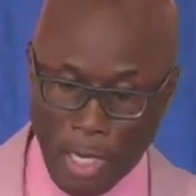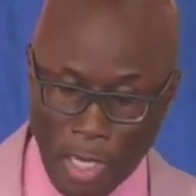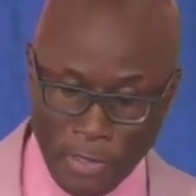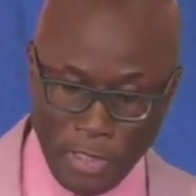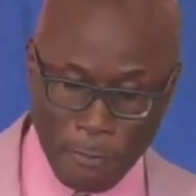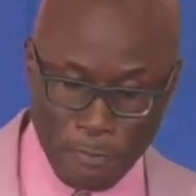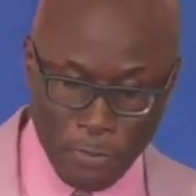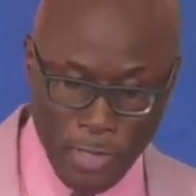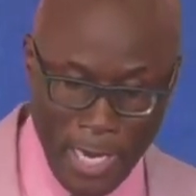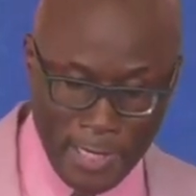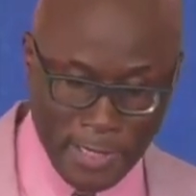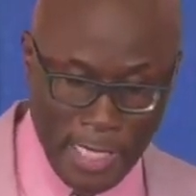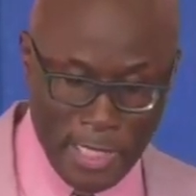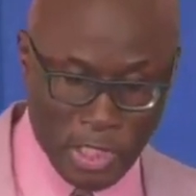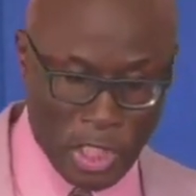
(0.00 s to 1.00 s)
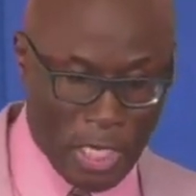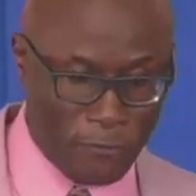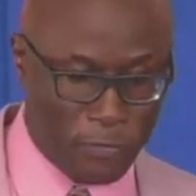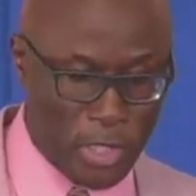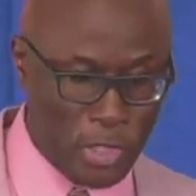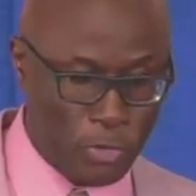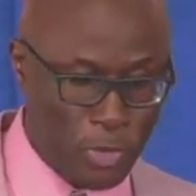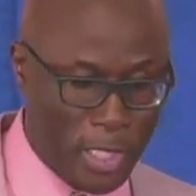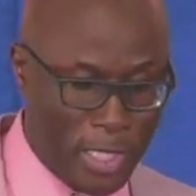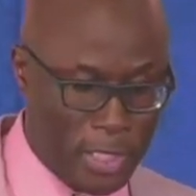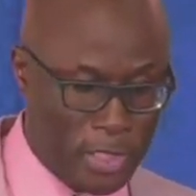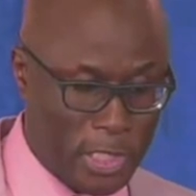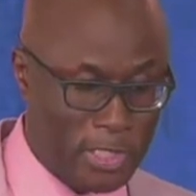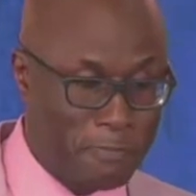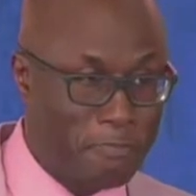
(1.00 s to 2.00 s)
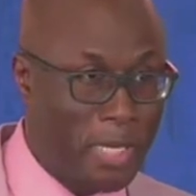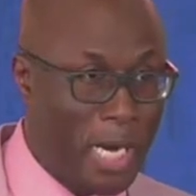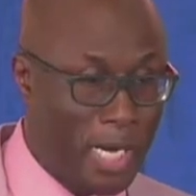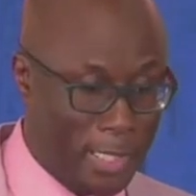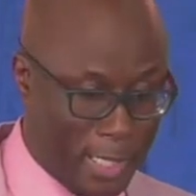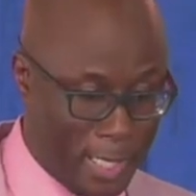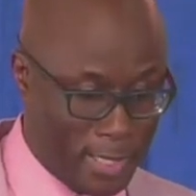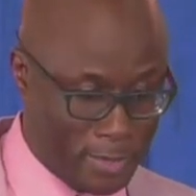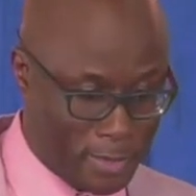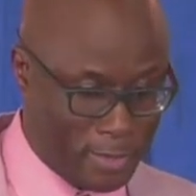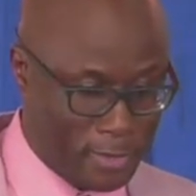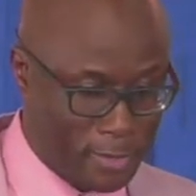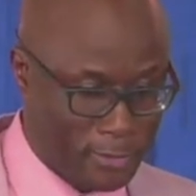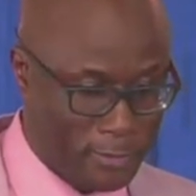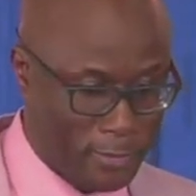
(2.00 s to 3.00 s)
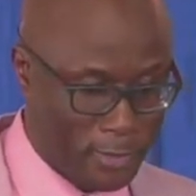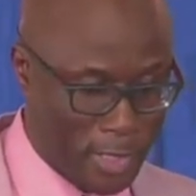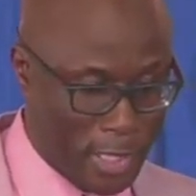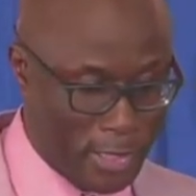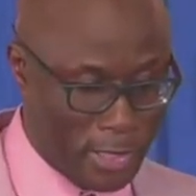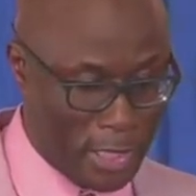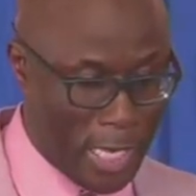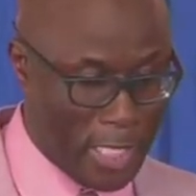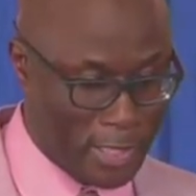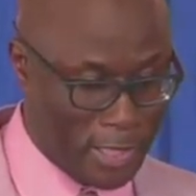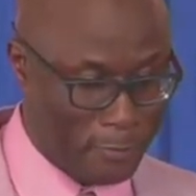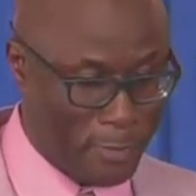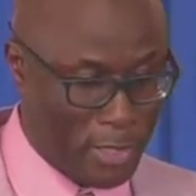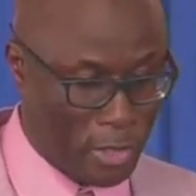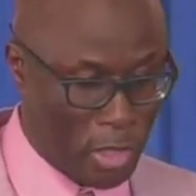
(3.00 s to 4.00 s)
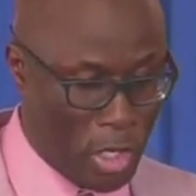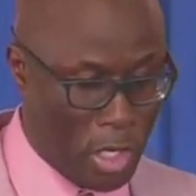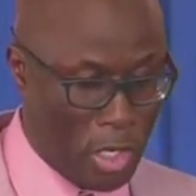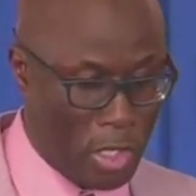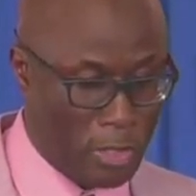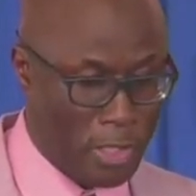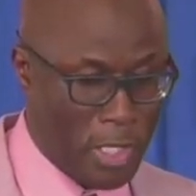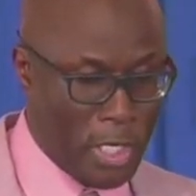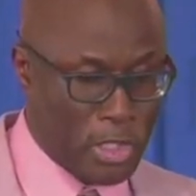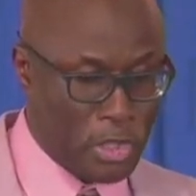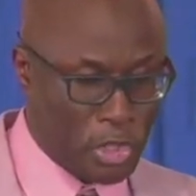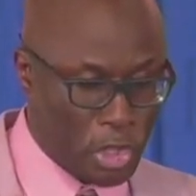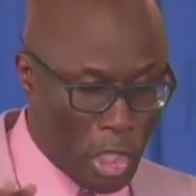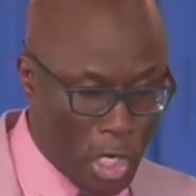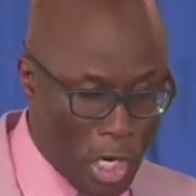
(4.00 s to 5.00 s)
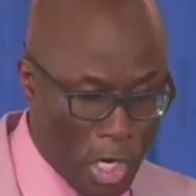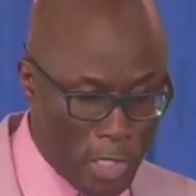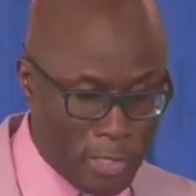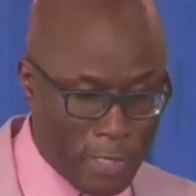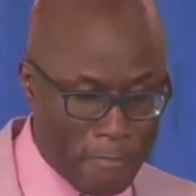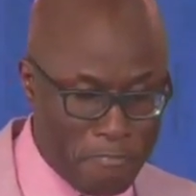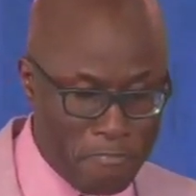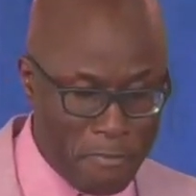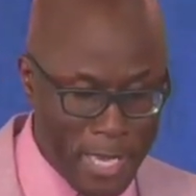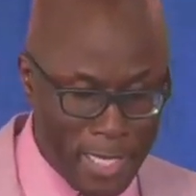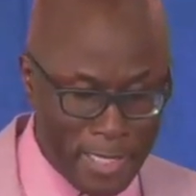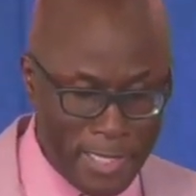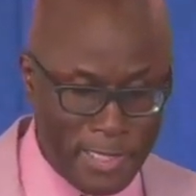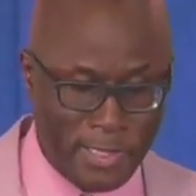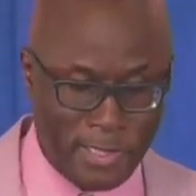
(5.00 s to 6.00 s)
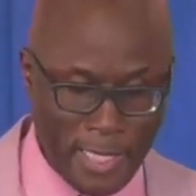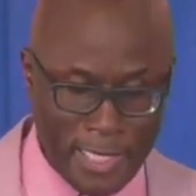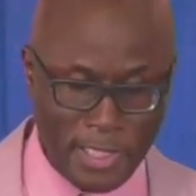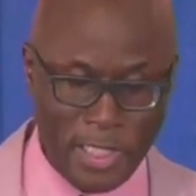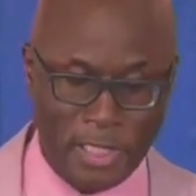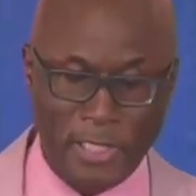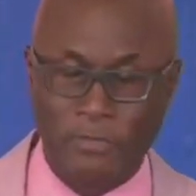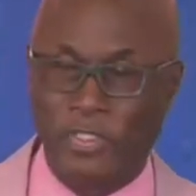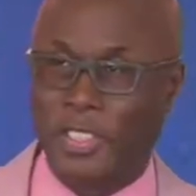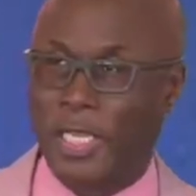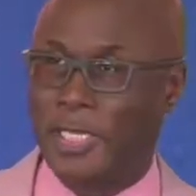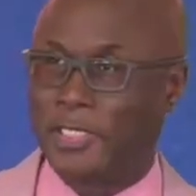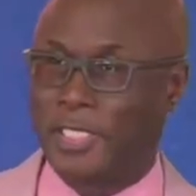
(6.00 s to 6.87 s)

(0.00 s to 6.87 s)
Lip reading: But the presence of this religious market, as it's been called, turned many sensitive